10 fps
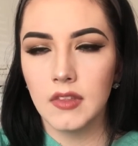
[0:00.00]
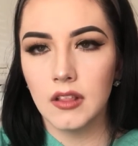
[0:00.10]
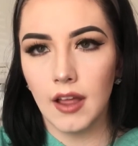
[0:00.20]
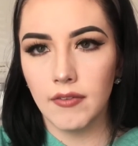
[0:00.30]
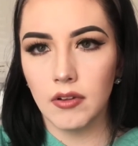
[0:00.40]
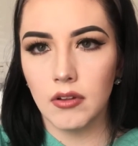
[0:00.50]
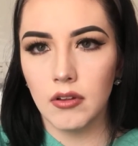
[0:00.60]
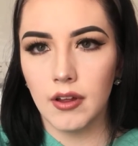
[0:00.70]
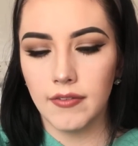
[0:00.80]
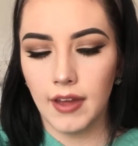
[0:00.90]
level
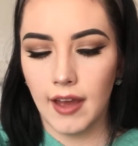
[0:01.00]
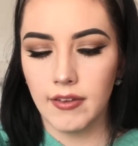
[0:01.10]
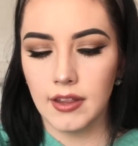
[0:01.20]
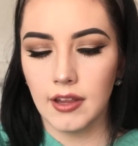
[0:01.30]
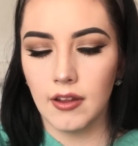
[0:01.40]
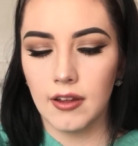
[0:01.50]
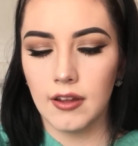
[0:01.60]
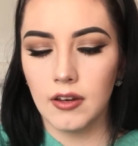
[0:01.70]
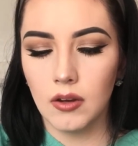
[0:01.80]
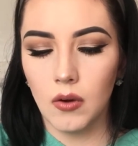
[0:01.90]
of having the
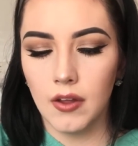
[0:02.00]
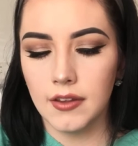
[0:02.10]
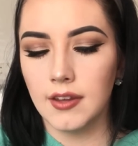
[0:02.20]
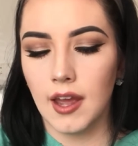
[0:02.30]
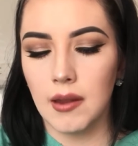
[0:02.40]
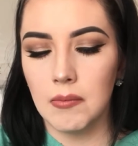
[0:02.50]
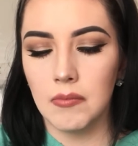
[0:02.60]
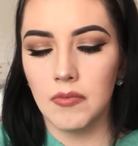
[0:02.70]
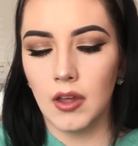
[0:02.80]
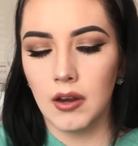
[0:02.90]
in you all the time,
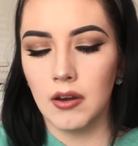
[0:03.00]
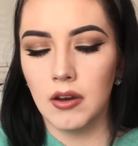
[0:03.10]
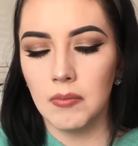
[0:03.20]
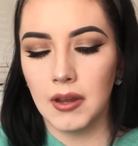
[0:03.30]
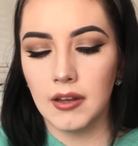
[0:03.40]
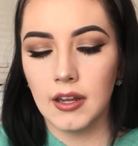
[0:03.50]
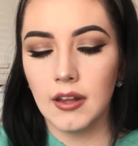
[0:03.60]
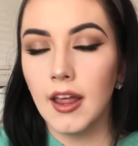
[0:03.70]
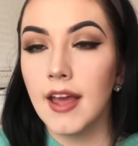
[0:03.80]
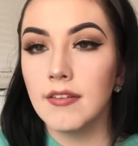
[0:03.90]
then you might need
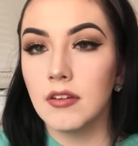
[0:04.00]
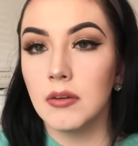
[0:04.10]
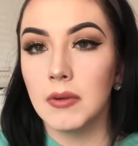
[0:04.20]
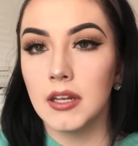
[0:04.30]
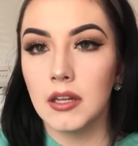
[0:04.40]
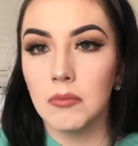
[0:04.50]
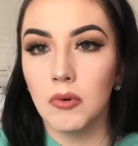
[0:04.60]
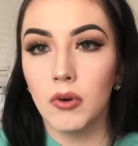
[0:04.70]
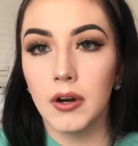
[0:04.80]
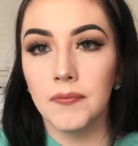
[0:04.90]
less or you might need
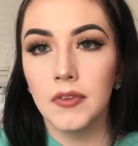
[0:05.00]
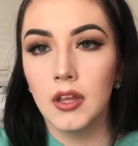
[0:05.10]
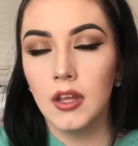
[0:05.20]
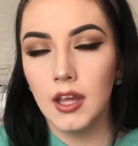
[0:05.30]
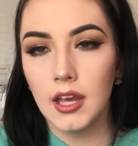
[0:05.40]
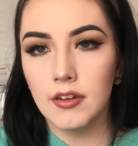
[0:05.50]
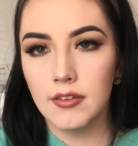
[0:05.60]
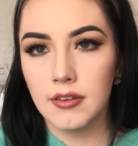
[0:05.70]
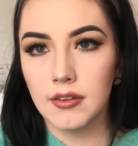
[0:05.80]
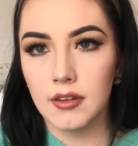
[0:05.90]
more. It
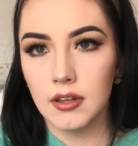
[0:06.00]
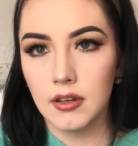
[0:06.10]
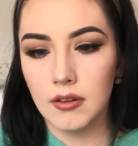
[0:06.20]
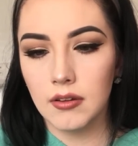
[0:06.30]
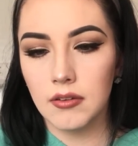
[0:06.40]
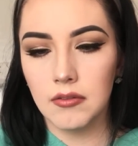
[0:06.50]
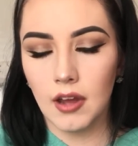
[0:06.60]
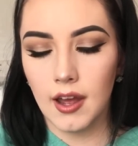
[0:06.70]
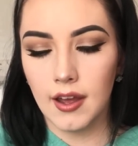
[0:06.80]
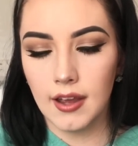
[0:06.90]
just
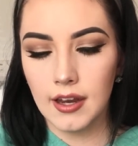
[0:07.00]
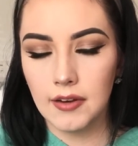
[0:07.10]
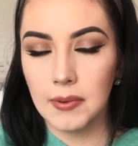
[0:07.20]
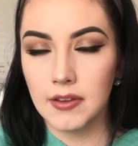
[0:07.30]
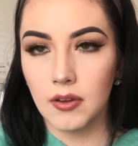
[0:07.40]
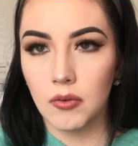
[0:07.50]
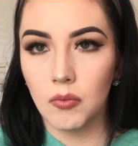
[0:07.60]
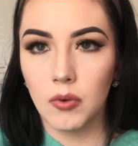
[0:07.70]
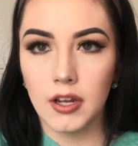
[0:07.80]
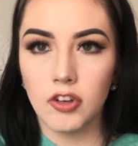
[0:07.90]
kind of depends on
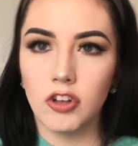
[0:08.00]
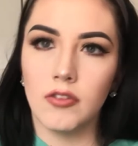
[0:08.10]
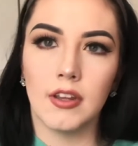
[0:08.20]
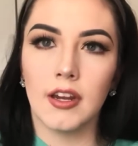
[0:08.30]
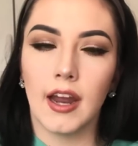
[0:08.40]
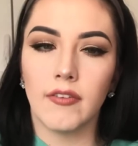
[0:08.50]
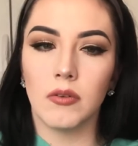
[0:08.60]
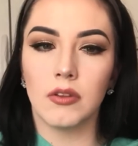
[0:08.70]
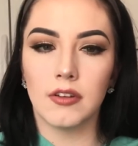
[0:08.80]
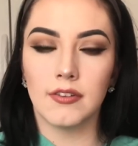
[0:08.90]
what issues that you're having
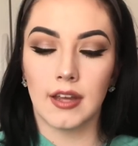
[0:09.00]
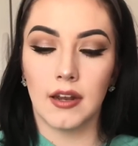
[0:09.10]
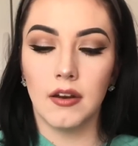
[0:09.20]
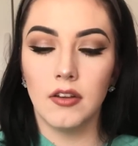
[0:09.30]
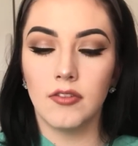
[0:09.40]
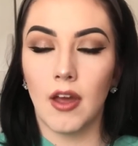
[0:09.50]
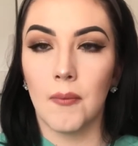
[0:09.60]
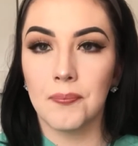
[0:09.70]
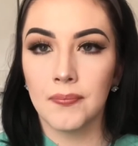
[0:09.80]
with your skin. So,